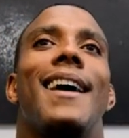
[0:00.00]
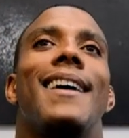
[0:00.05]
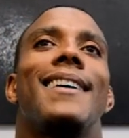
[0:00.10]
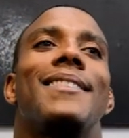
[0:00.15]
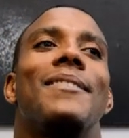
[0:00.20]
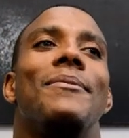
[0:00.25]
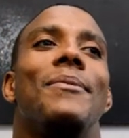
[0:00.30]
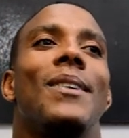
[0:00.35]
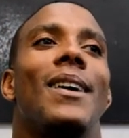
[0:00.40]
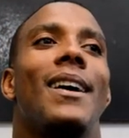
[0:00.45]

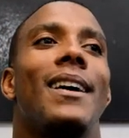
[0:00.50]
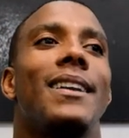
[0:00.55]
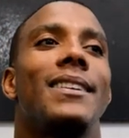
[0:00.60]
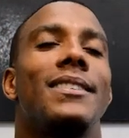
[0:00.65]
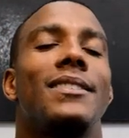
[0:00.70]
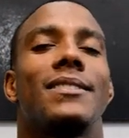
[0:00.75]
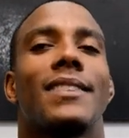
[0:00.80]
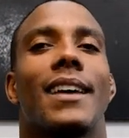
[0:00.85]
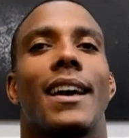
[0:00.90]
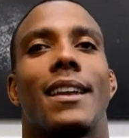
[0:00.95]
To be honest,
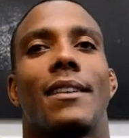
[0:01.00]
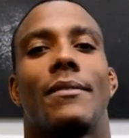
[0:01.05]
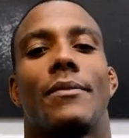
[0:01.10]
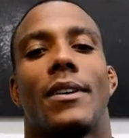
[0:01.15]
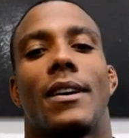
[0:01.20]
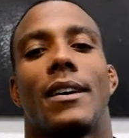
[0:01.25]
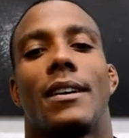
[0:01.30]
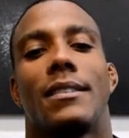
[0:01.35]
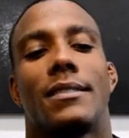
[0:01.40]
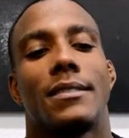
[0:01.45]
it's kind of
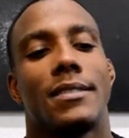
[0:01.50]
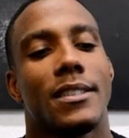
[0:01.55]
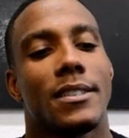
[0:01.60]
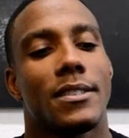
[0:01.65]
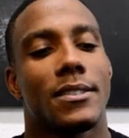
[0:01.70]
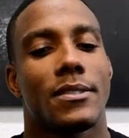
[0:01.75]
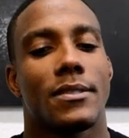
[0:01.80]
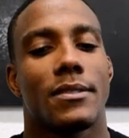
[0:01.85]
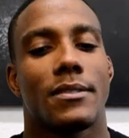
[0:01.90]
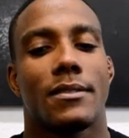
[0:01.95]

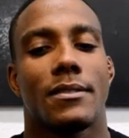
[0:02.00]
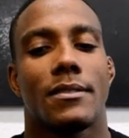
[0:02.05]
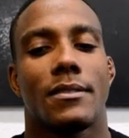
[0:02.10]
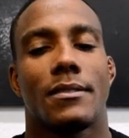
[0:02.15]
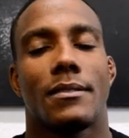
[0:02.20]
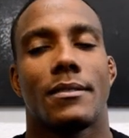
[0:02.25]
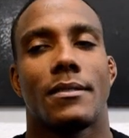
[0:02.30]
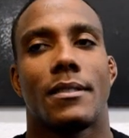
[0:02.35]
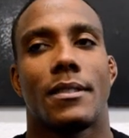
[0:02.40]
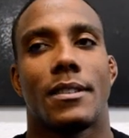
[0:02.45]

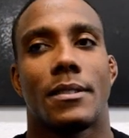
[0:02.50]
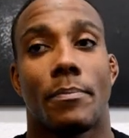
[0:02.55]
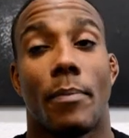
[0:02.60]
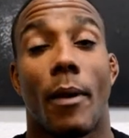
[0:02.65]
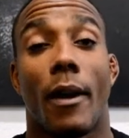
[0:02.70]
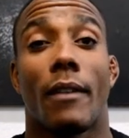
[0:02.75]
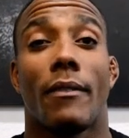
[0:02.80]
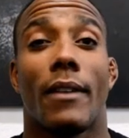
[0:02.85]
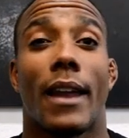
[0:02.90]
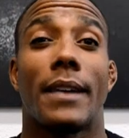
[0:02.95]
it's
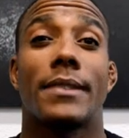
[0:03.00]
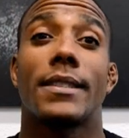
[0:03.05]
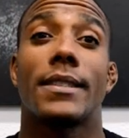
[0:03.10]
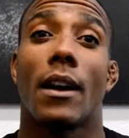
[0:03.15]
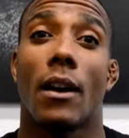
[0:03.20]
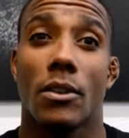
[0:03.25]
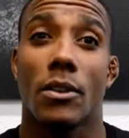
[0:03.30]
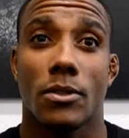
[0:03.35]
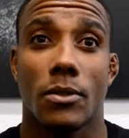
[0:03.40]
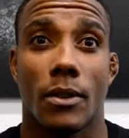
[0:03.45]
part of
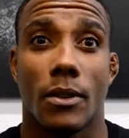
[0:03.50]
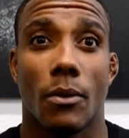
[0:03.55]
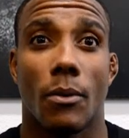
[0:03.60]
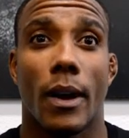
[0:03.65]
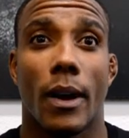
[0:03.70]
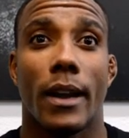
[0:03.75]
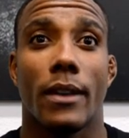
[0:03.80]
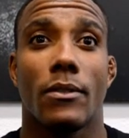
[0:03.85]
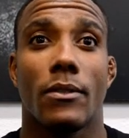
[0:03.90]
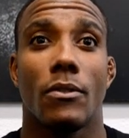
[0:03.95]
lifestyle also in
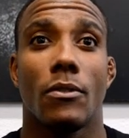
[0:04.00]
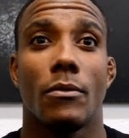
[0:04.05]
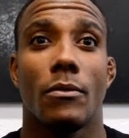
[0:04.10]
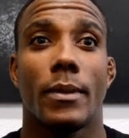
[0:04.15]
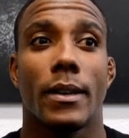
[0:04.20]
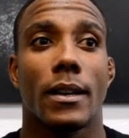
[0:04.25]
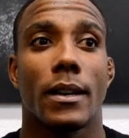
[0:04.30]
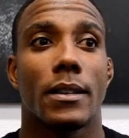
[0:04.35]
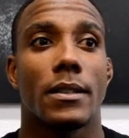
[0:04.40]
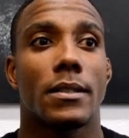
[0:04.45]
Hawaii too,
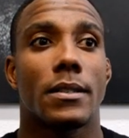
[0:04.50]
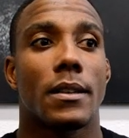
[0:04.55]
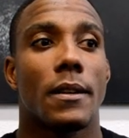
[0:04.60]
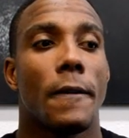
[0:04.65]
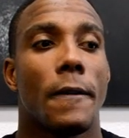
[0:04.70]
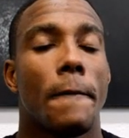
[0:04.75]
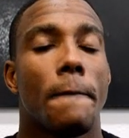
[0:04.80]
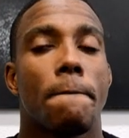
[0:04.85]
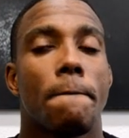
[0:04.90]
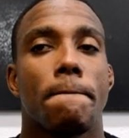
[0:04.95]
because
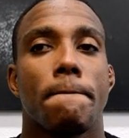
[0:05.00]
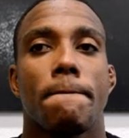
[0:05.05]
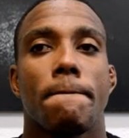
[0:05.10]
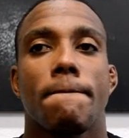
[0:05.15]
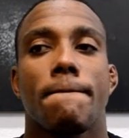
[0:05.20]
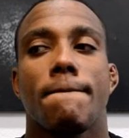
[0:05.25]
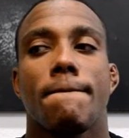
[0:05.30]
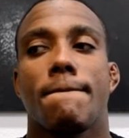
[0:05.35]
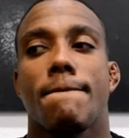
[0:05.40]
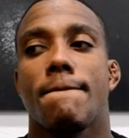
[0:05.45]

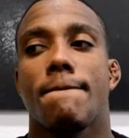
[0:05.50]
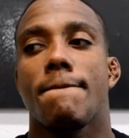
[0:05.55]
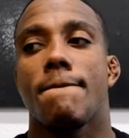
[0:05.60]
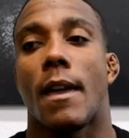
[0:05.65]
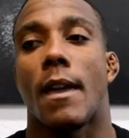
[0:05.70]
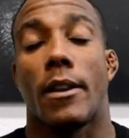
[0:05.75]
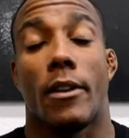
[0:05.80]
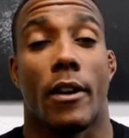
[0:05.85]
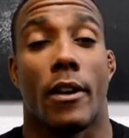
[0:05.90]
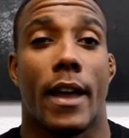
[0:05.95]

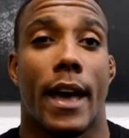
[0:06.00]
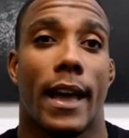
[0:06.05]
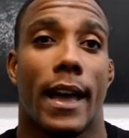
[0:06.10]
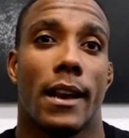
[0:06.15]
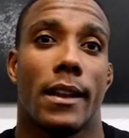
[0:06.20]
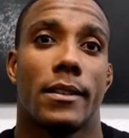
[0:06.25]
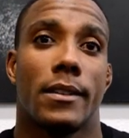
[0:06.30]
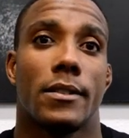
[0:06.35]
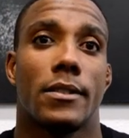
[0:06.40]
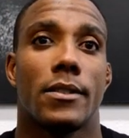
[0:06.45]
you're on an
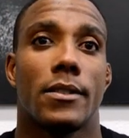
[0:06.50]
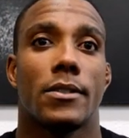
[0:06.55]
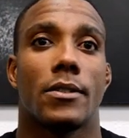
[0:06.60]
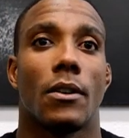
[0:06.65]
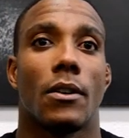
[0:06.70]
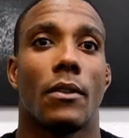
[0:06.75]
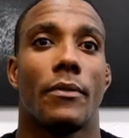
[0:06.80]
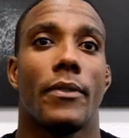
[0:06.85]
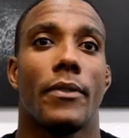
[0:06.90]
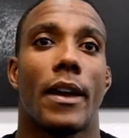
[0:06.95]
island.
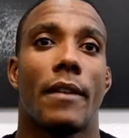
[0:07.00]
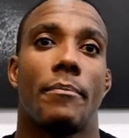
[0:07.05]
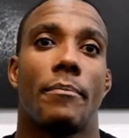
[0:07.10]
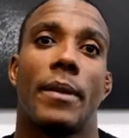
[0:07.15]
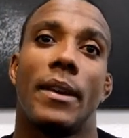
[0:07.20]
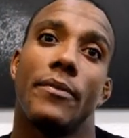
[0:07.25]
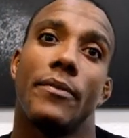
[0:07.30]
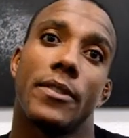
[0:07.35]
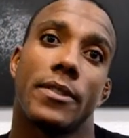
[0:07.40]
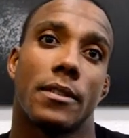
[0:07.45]
So if you have
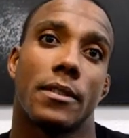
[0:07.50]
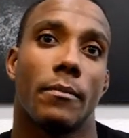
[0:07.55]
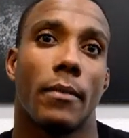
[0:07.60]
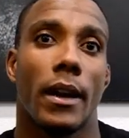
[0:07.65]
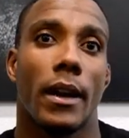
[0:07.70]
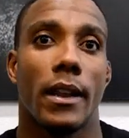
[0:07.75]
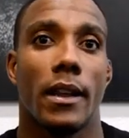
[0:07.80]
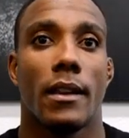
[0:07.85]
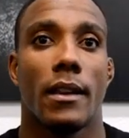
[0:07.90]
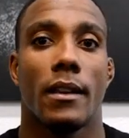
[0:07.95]
beef with
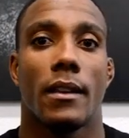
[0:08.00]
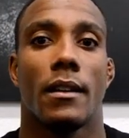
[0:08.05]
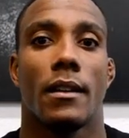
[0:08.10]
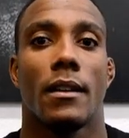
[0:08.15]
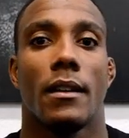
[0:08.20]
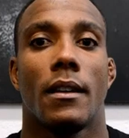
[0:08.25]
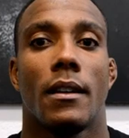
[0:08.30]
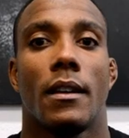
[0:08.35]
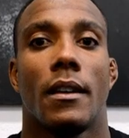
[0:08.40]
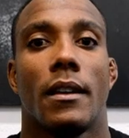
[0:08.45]
somebody,
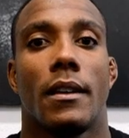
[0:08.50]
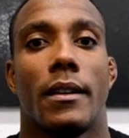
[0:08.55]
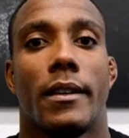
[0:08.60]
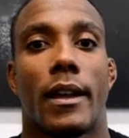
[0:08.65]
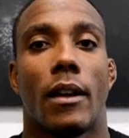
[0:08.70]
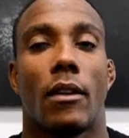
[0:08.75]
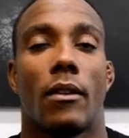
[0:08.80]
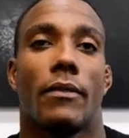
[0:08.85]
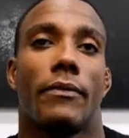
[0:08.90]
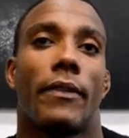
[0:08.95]

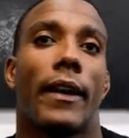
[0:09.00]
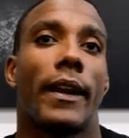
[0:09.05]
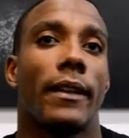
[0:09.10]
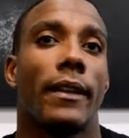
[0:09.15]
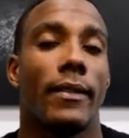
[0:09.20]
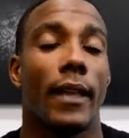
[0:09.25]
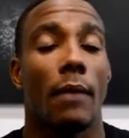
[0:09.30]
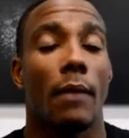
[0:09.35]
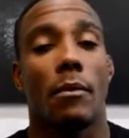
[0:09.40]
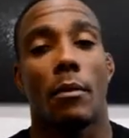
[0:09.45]
not only fighting
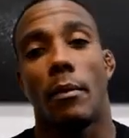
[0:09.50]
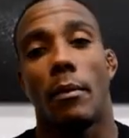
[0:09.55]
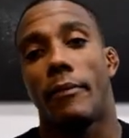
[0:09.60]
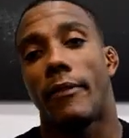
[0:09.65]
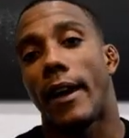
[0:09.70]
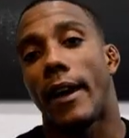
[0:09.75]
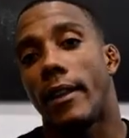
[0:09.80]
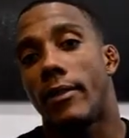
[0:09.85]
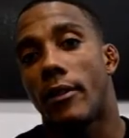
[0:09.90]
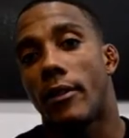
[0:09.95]
them, you'll be
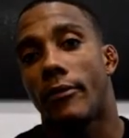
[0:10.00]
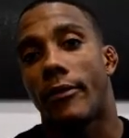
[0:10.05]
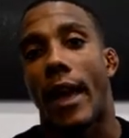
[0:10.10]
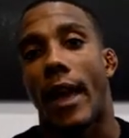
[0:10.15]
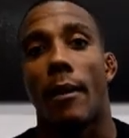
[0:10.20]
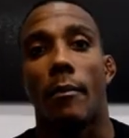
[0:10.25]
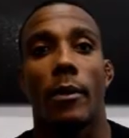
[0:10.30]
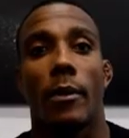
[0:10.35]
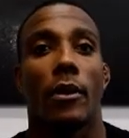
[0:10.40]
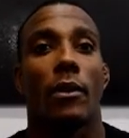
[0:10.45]
fighting their
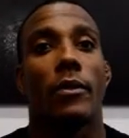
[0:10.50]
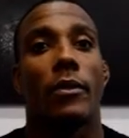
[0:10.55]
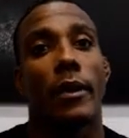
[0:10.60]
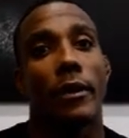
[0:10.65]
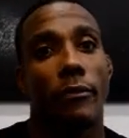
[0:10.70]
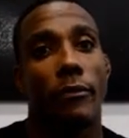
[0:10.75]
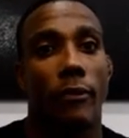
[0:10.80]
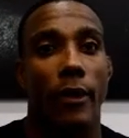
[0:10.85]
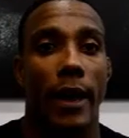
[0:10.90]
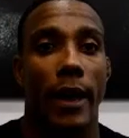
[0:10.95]
family or their
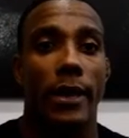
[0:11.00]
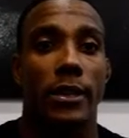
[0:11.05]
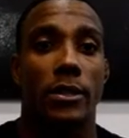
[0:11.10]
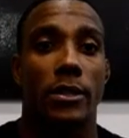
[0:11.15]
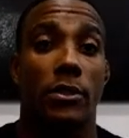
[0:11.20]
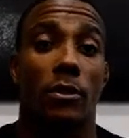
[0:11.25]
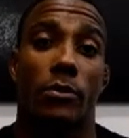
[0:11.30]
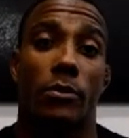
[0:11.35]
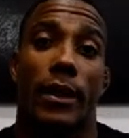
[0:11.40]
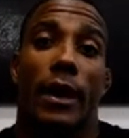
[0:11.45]
friends,
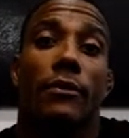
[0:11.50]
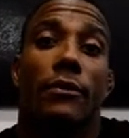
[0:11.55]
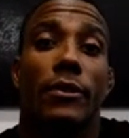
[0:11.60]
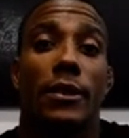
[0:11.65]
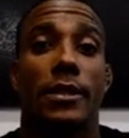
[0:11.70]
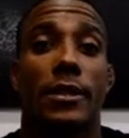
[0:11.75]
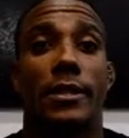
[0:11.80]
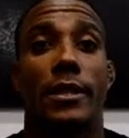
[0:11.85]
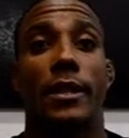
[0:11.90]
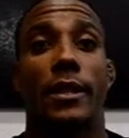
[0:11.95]
and you'll
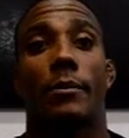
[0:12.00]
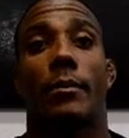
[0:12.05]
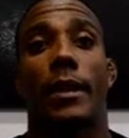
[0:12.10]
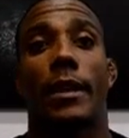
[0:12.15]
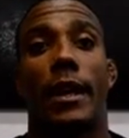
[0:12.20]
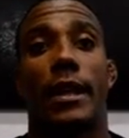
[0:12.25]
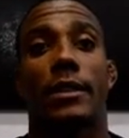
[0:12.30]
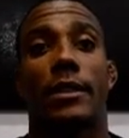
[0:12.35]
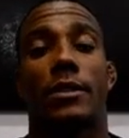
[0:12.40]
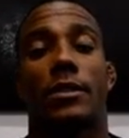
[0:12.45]
definitely see them again.